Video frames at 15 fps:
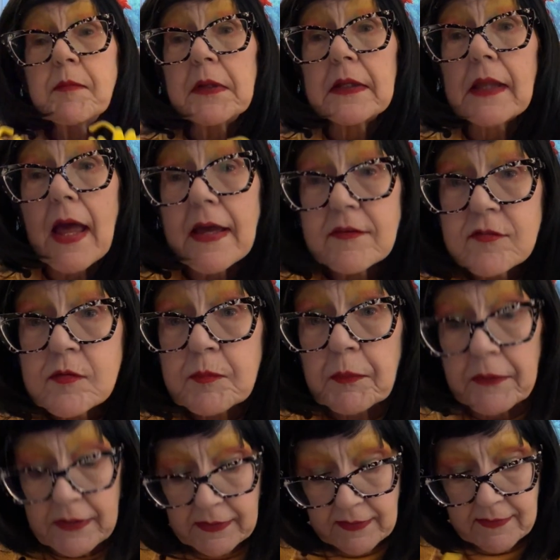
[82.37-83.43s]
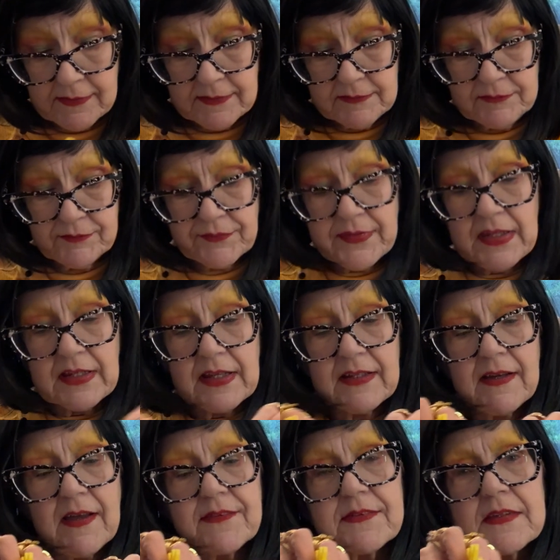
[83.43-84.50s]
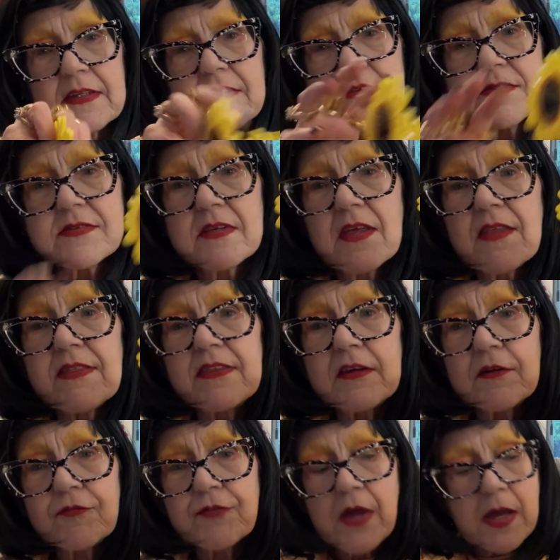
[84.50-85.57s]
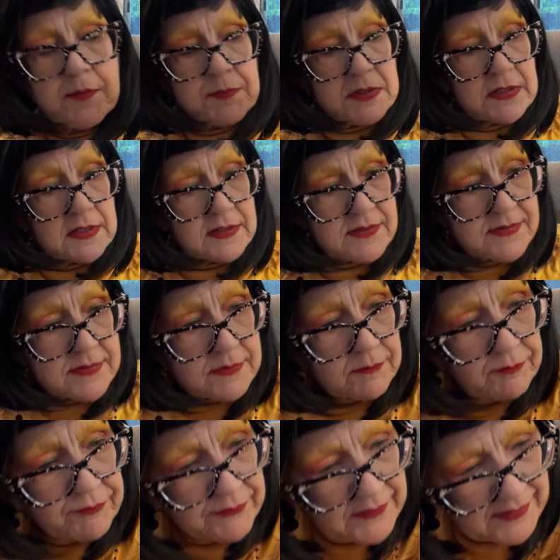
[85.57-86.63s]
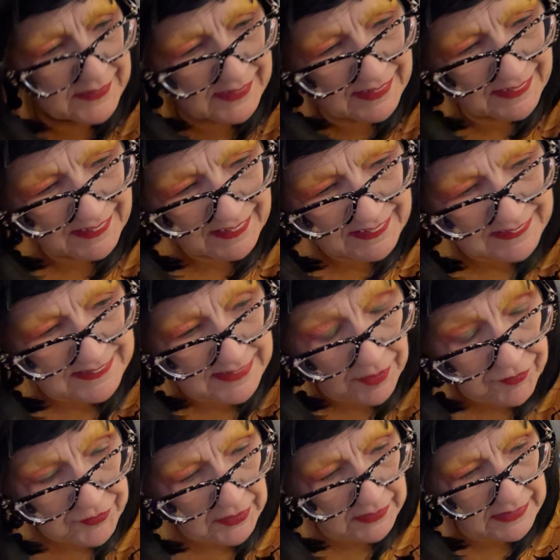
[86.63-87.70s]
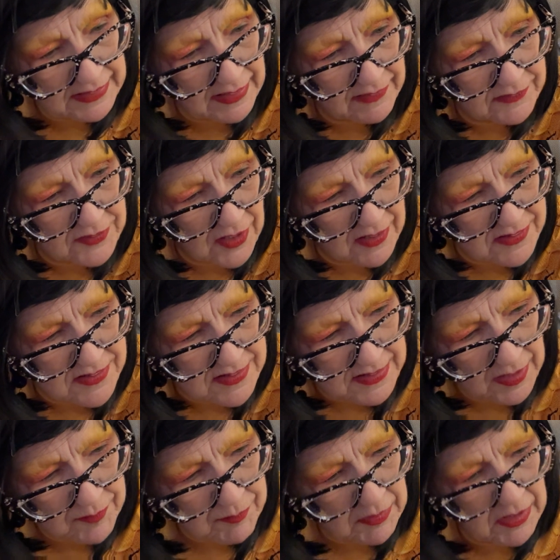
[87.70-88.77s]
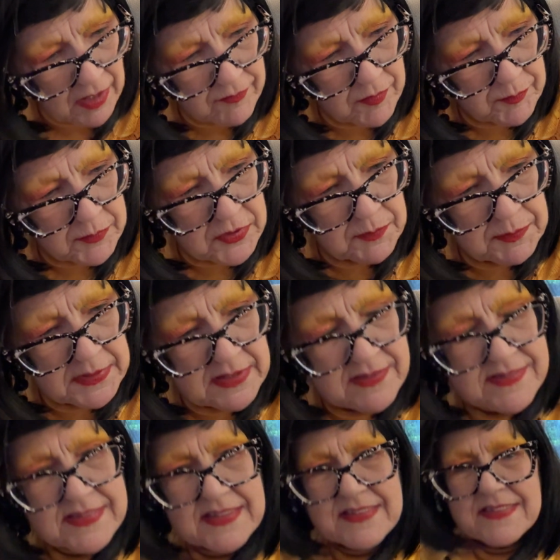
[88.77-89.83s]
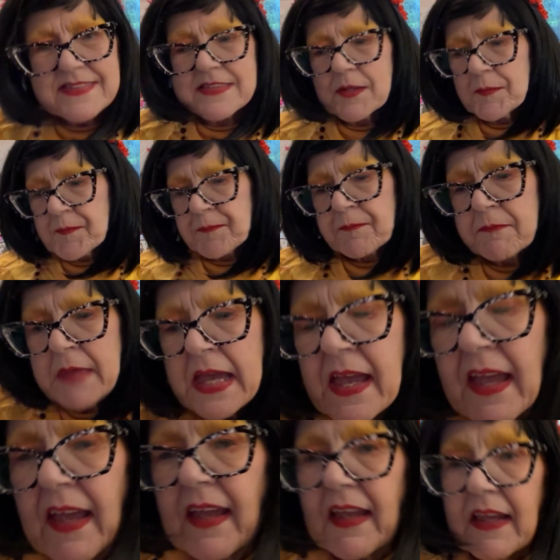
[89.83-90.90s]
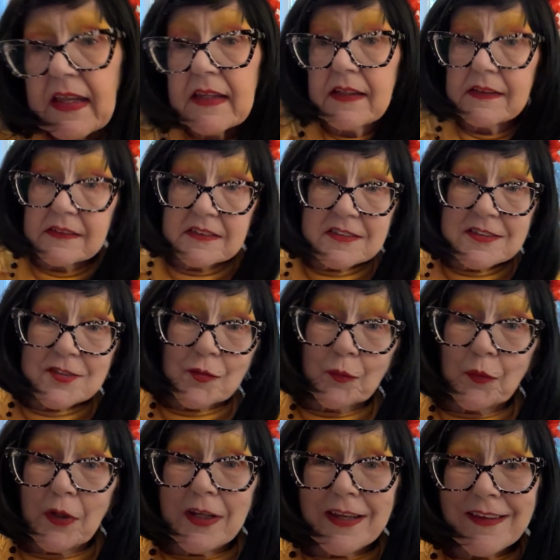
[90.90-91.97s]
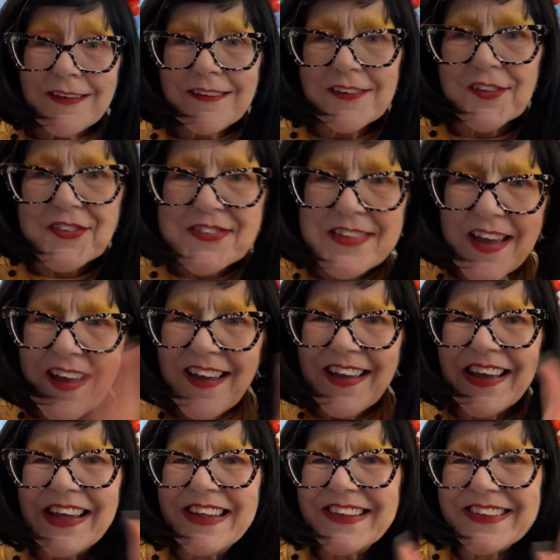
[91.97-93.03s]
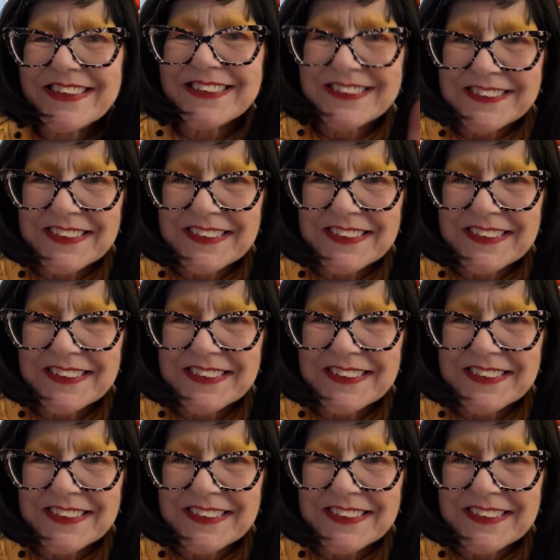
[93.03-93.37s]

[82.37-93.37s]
been last spring, huh, that I got these. They're fabulous. Definitely held on to them. Love them to pieces. And what else? Hi.